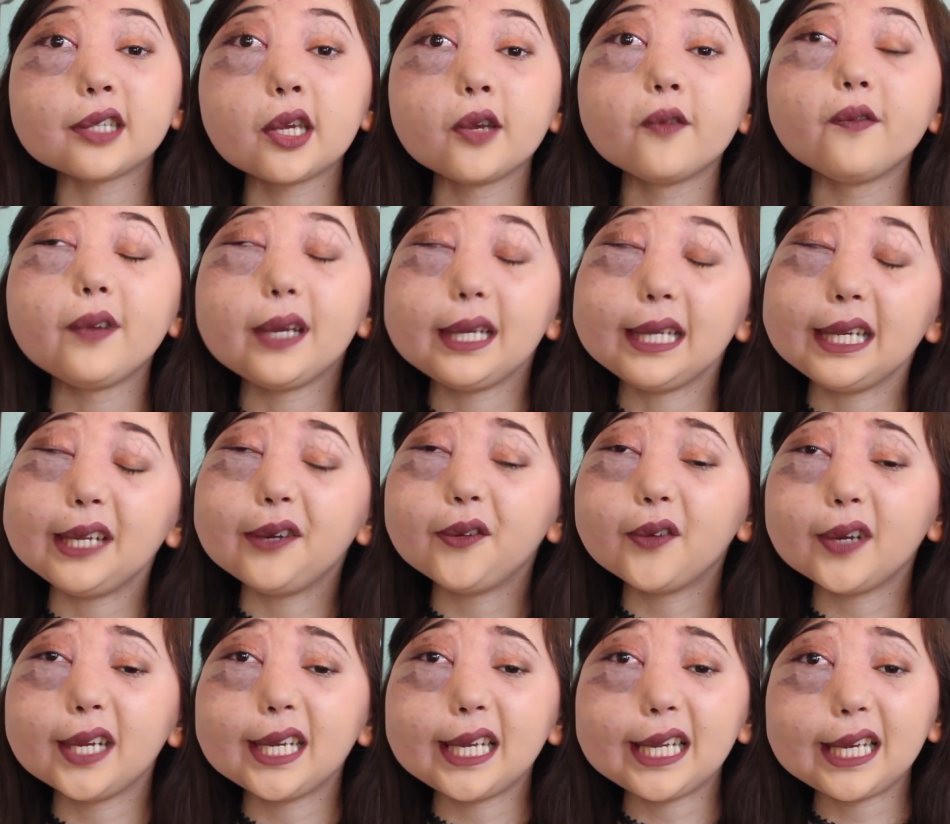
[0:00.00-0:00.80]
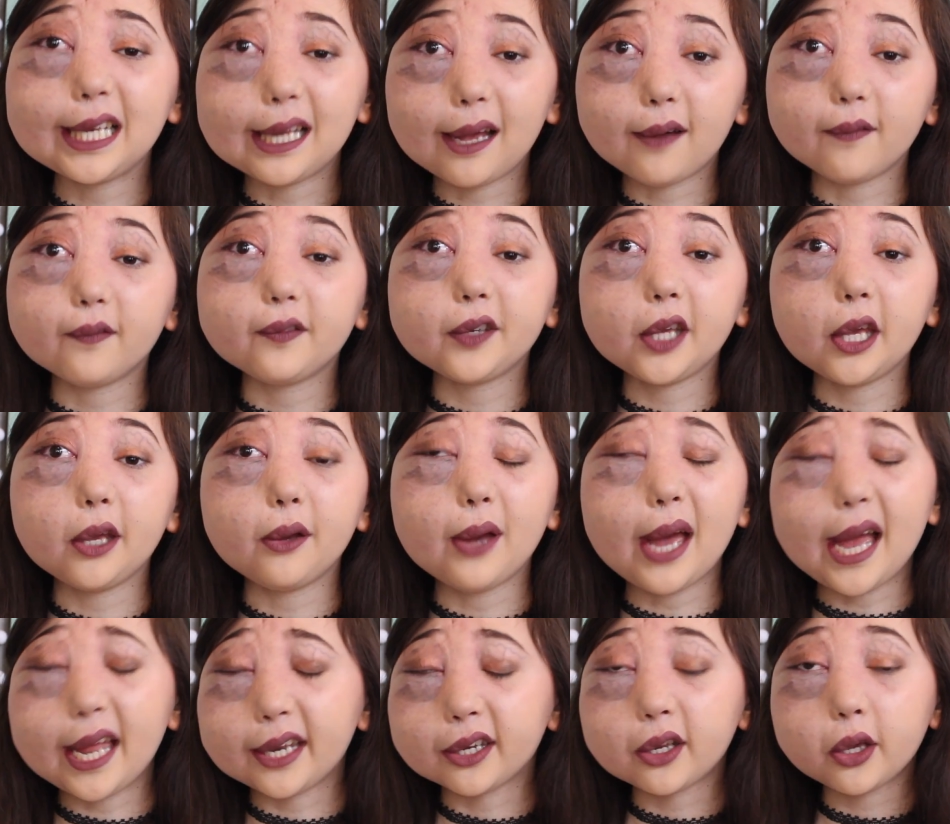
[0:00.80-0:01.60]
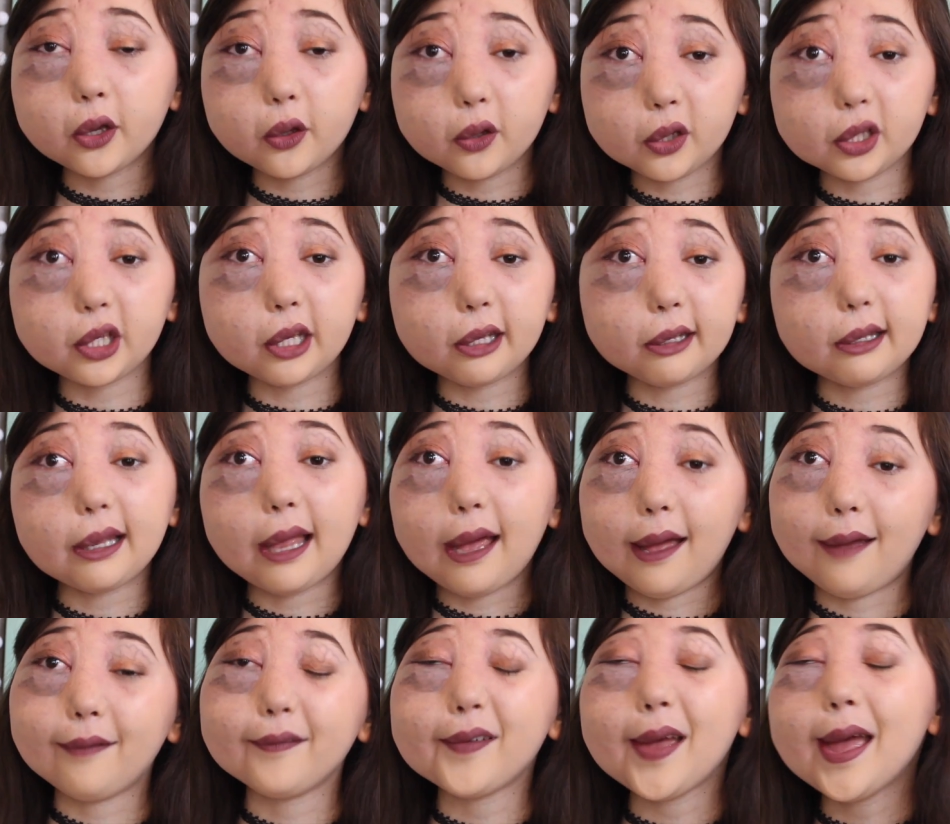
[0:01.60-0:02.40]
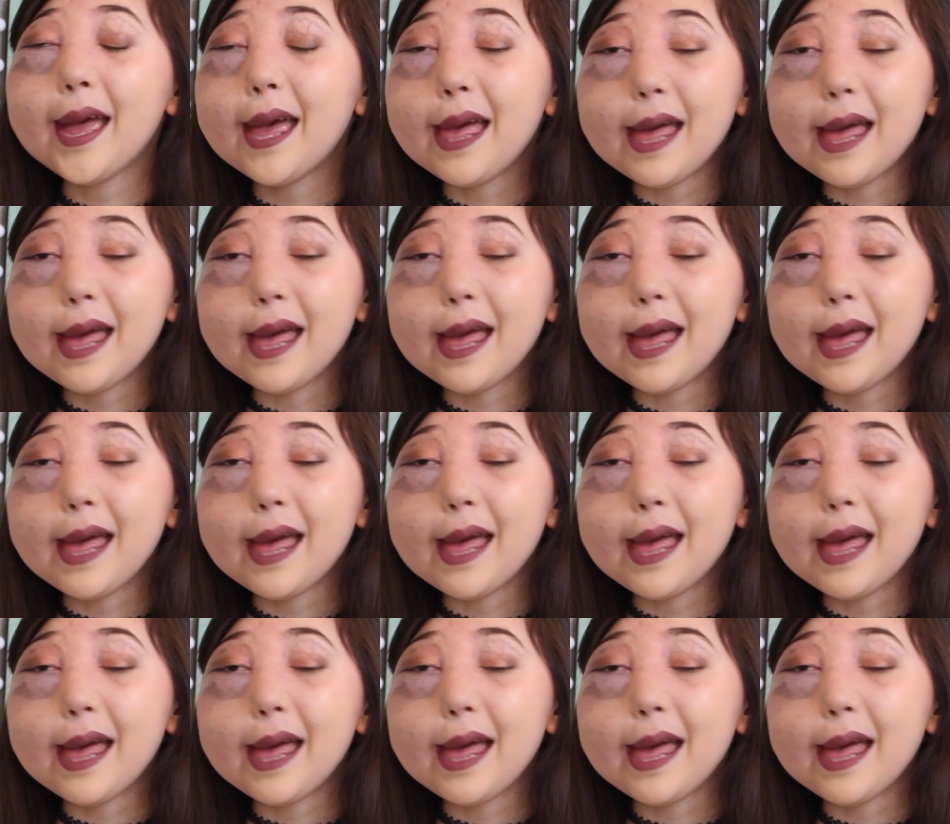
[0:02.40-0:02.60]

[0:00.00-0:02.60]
who really love you and who you love